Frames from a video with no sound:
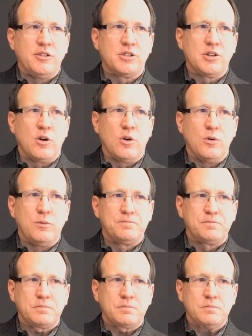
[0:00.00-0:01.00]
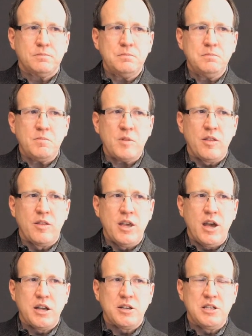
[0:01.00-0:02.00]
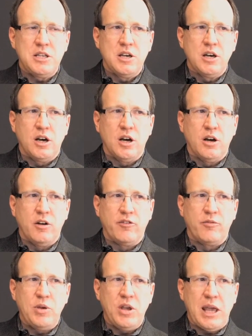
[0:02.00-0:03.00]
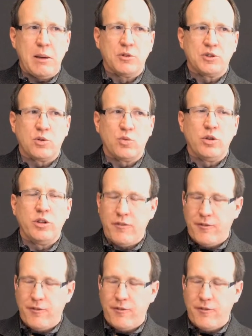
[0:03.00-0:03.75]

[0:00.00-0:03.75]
so the idea of being able to really